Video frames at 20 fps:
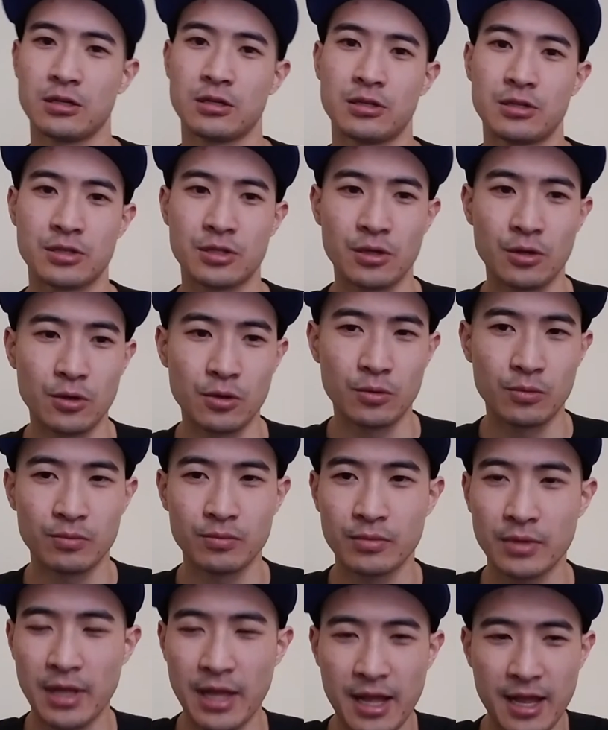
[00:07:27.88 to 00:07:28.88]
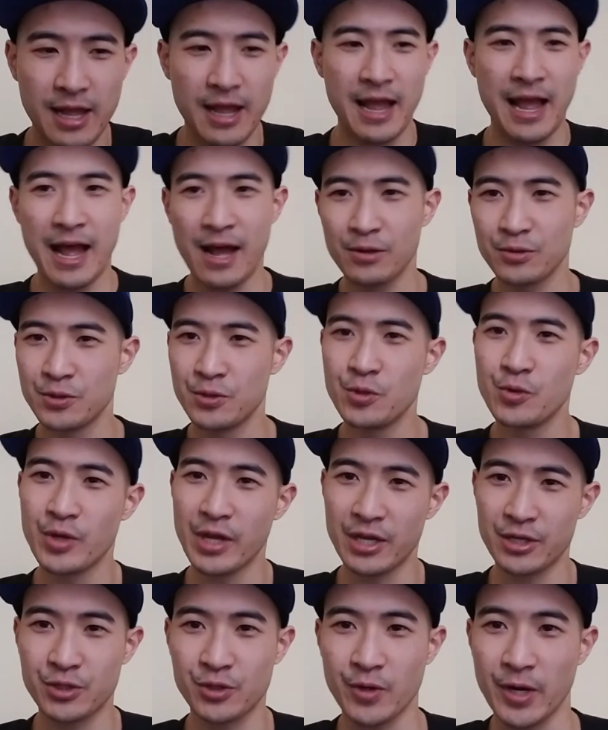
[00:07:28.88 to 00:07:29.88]
So how do you
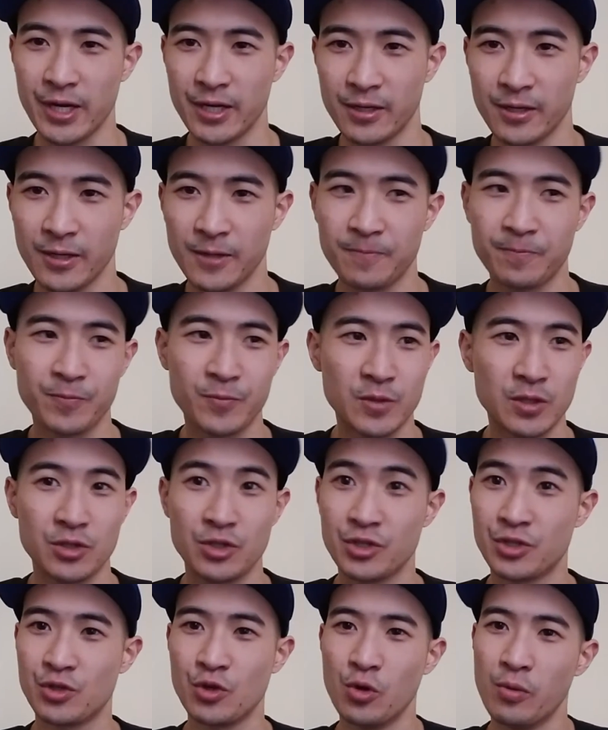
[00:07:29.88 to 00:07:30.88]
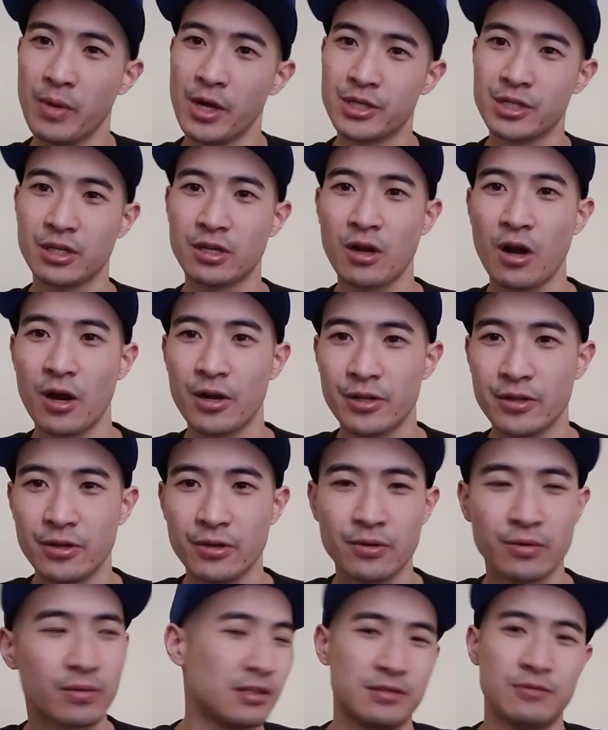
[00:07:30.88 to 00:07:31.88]
get shredded, huh? You just do a bunch of
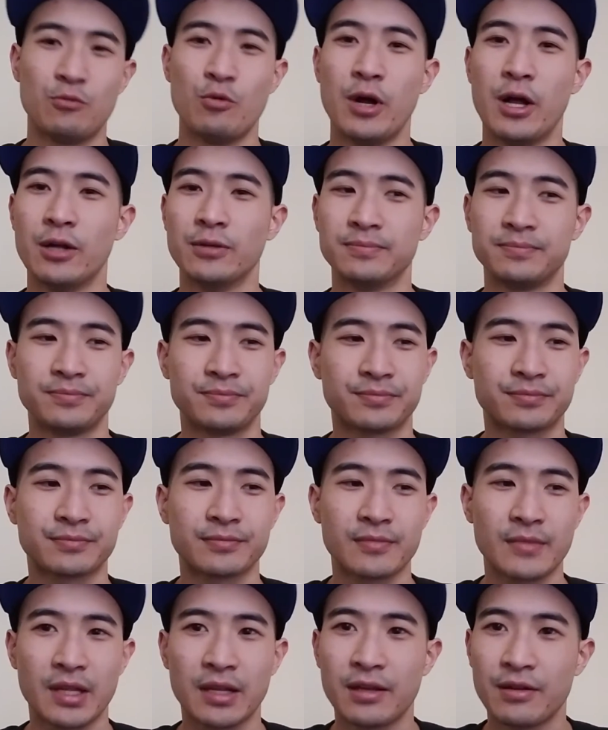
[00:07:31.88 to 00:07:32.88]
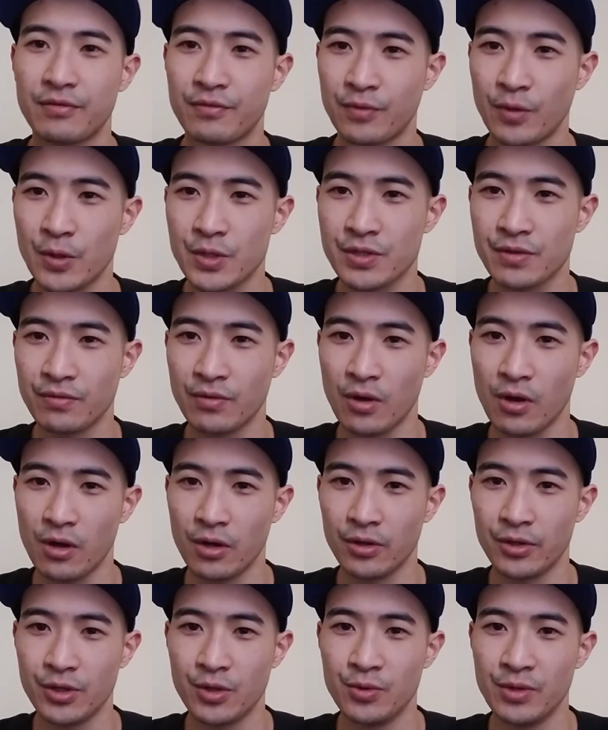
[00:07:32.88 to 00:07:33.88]
cardio? Well, first of
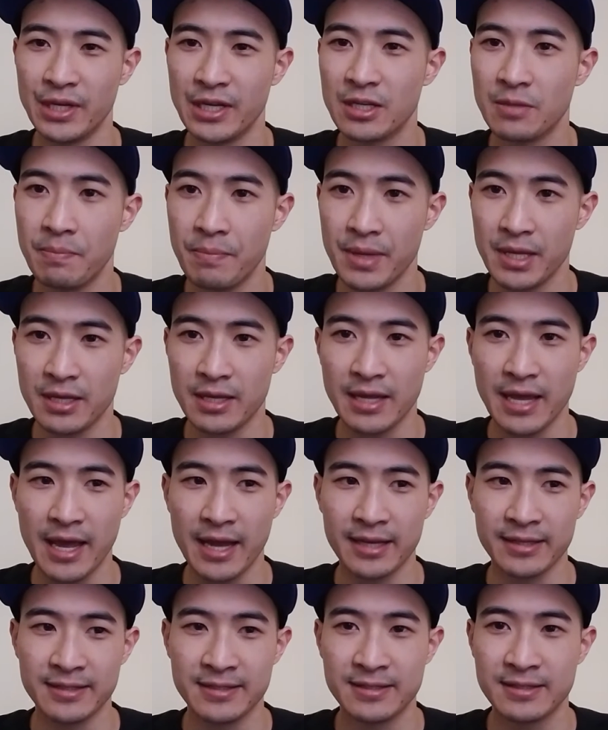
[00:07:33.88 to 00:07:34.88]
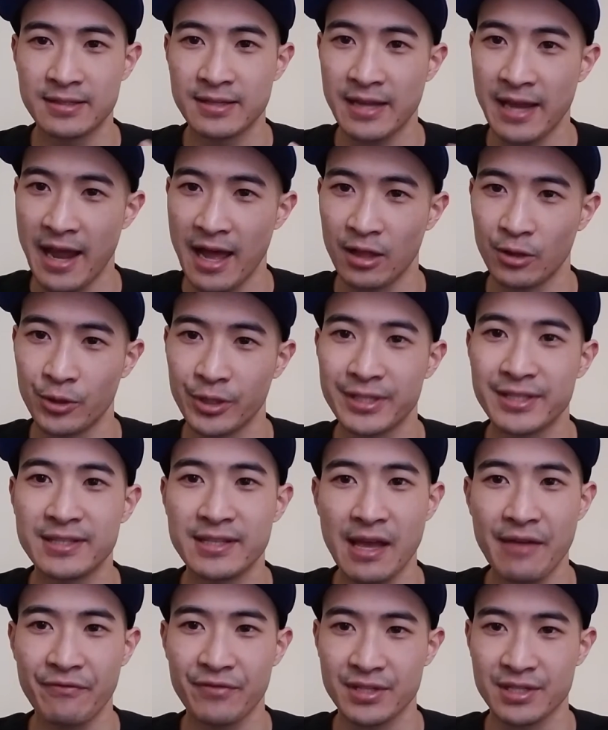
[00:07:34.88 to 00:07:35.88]
all, you need to be at a caloric
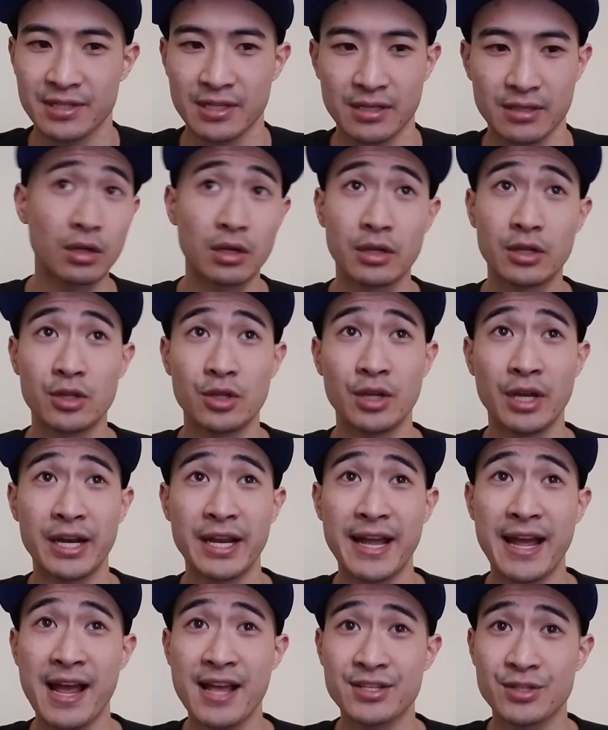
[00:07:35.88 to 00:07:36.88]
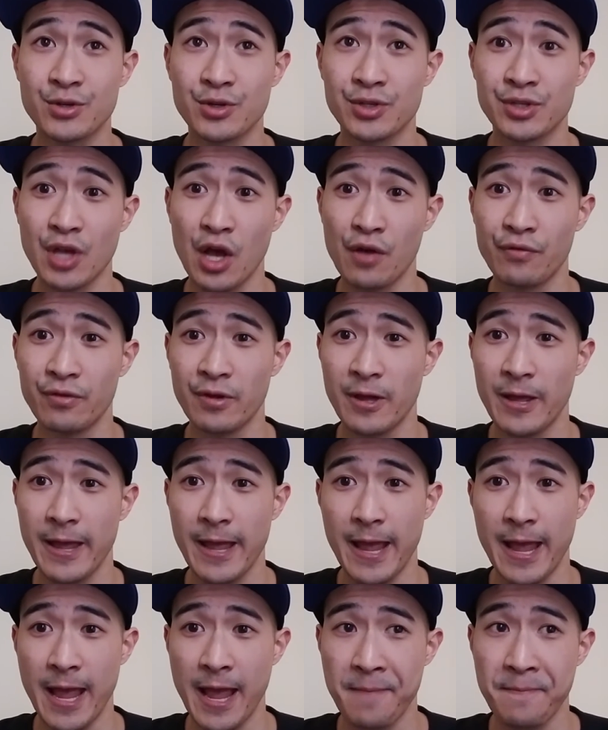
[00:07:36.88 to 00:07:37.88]
deficit. You got to ask yourself,
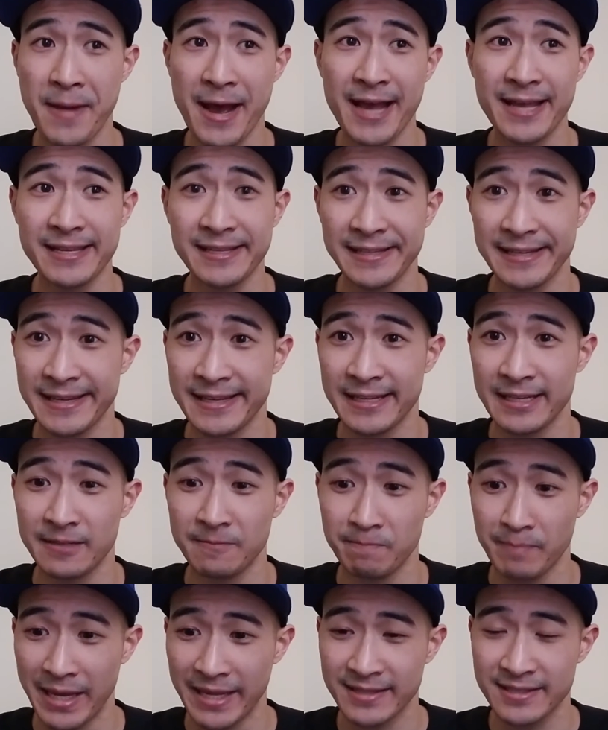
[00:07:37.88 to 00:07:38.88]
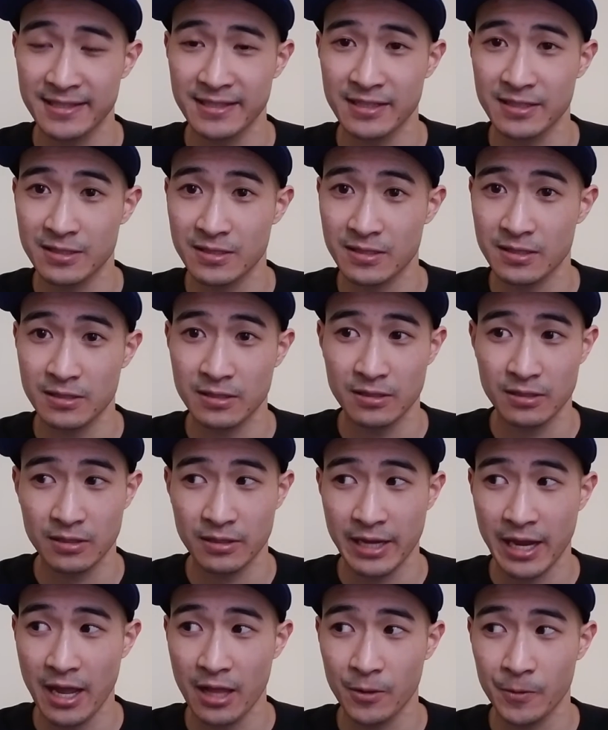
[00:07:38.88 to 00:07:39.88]
am I eating maintenance
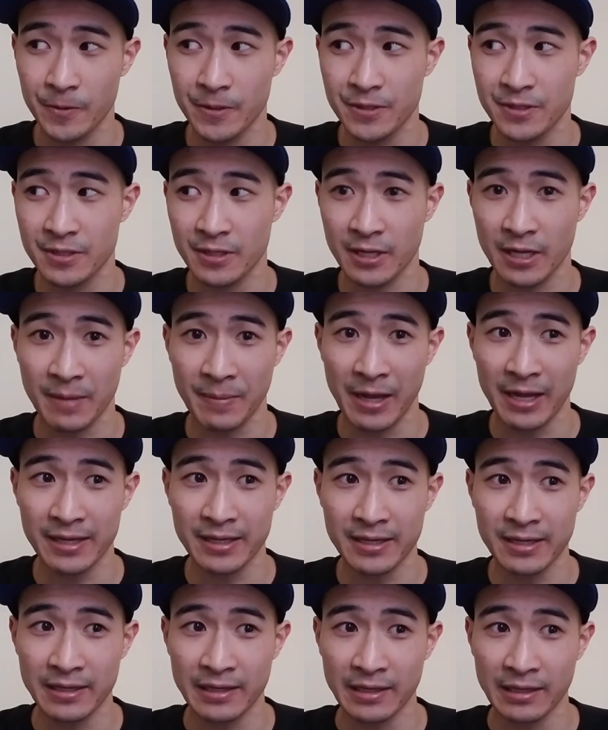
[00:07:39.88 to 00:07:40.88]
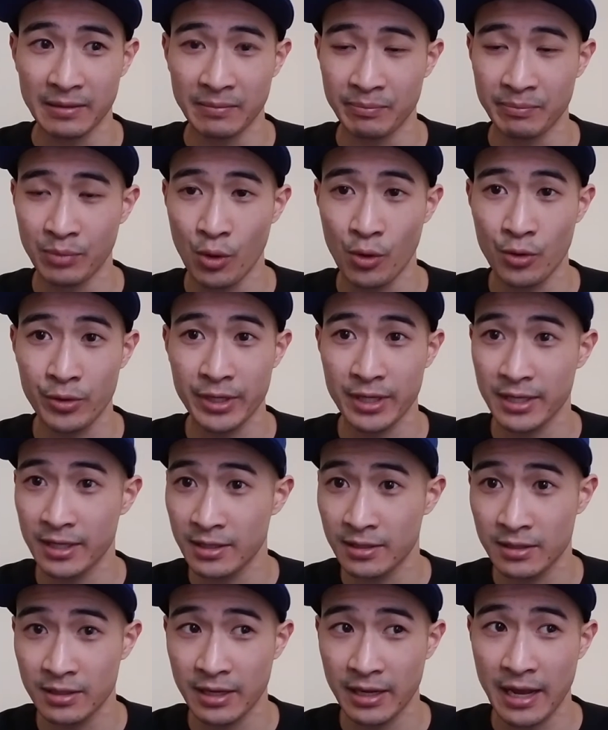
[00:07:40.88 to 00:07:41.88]
calories? Am I eating
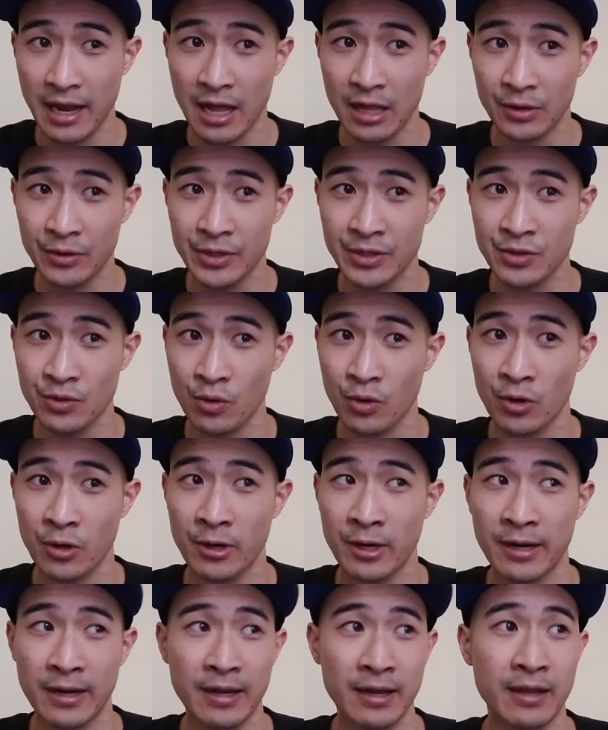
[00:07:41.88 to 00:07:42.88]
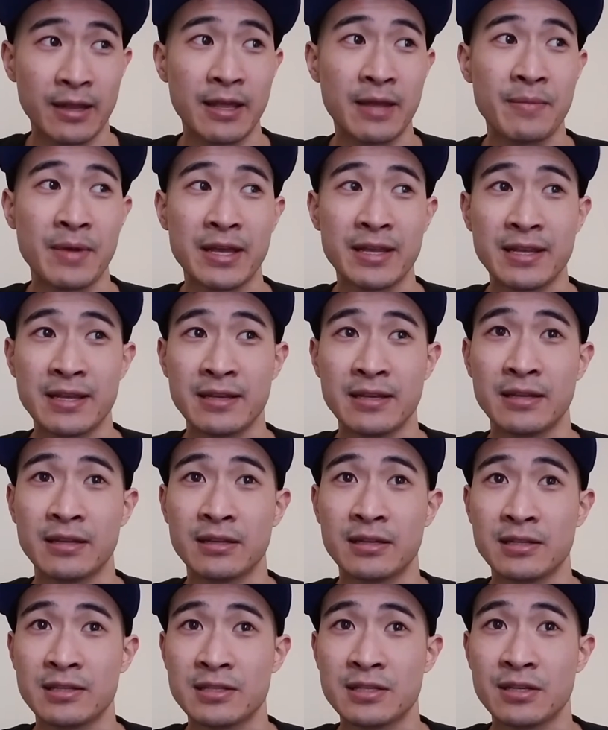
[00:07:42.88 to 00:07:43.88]
bulking calories? Or am I eating
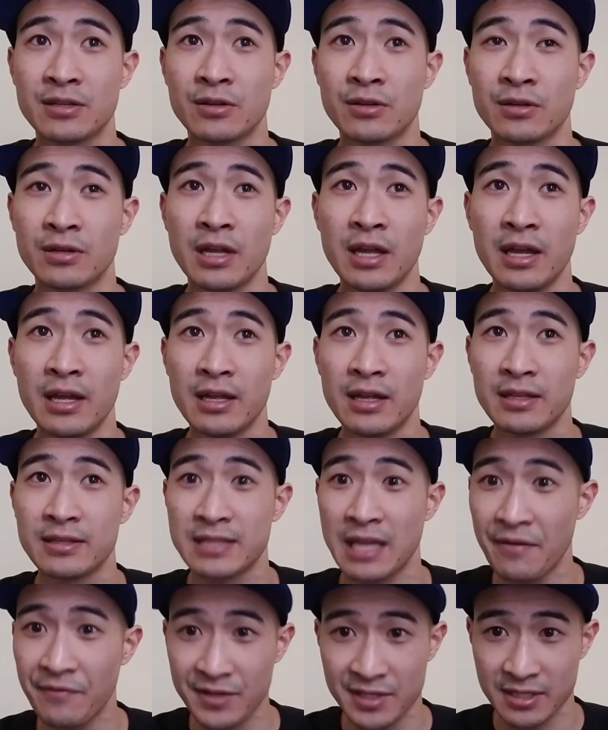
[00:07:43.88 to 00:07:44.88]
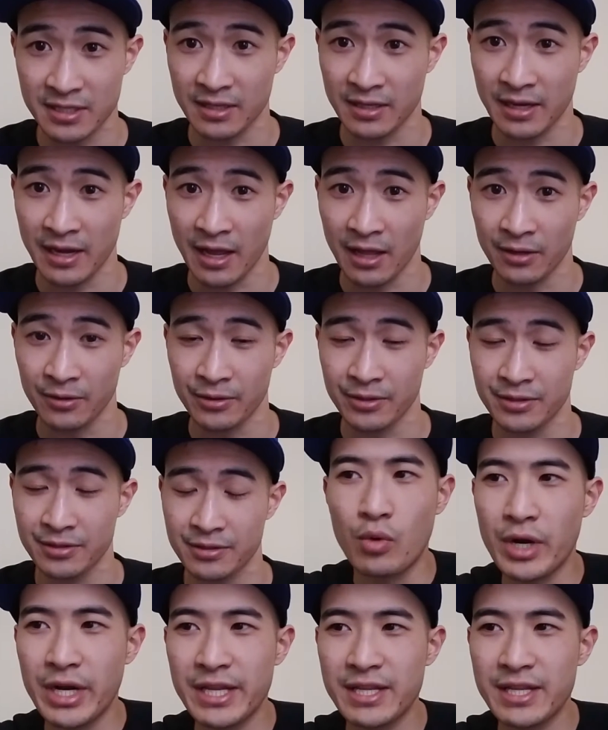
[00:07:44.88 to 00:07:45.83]
considered deficit calories?